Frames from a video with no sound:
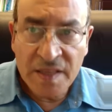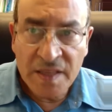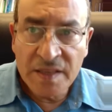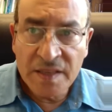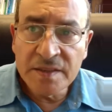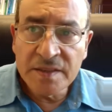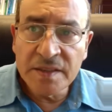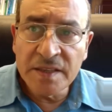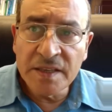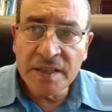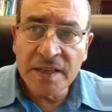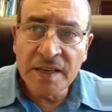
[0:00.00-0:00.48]

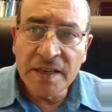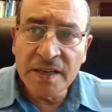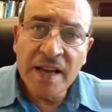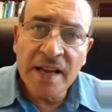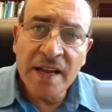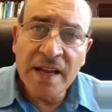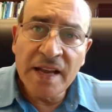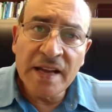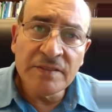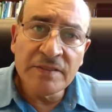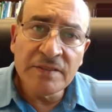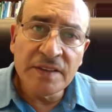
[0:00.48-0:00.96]
then I
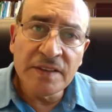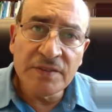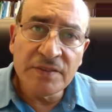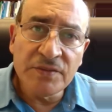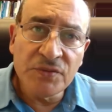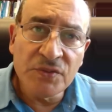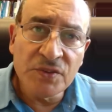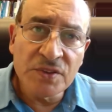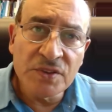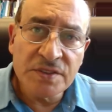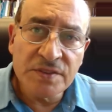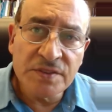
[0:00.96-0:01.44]
have a
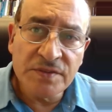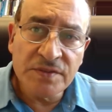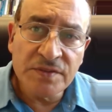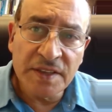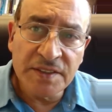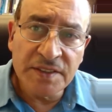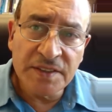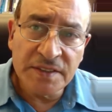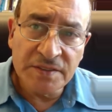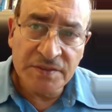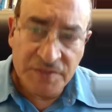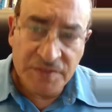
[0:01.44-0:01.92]
force of
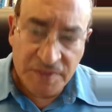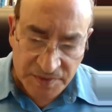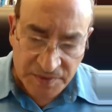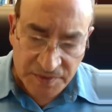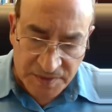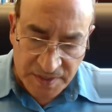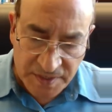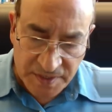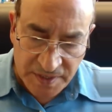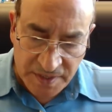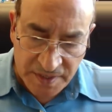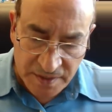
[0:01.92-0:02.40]

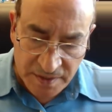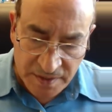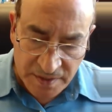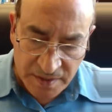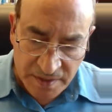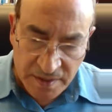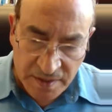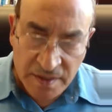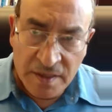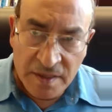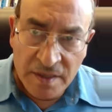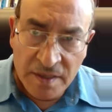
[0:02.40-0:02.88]
150,
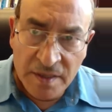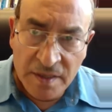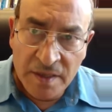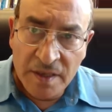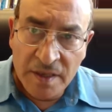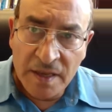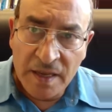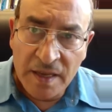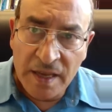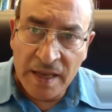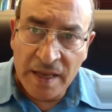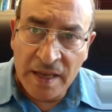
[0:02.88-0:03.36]

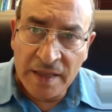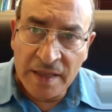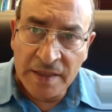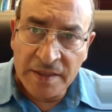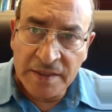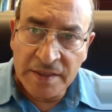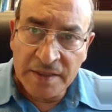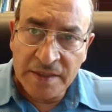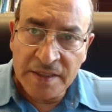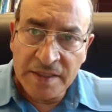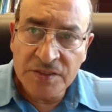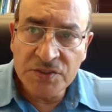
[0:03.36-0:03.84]
and
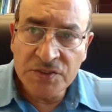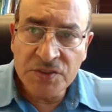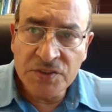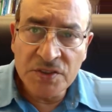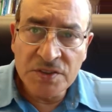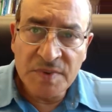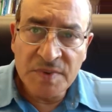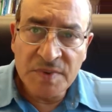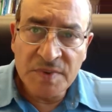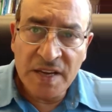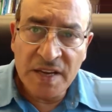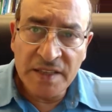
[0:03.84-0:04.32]
it shows
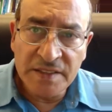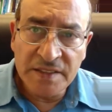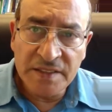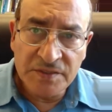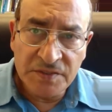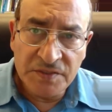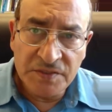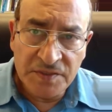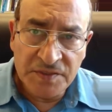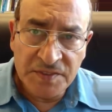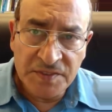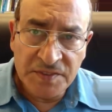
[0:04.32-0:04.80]
me
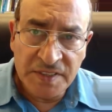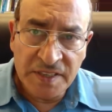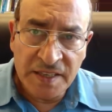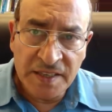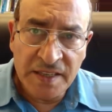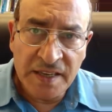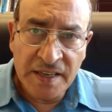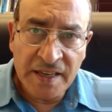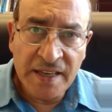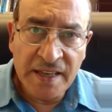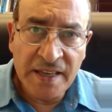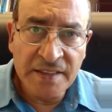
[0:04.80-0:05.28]
150, and
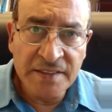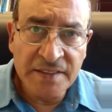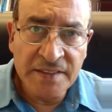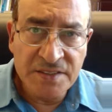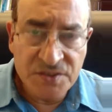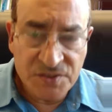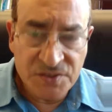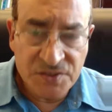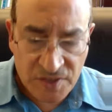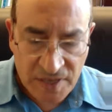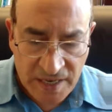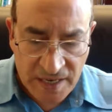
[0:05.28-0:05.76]
I can
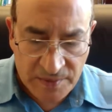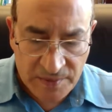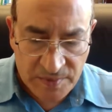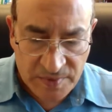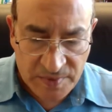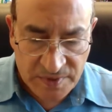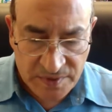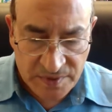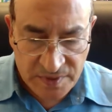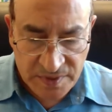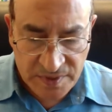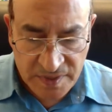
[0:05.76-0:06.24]
describe
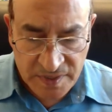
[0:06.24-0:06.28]
it.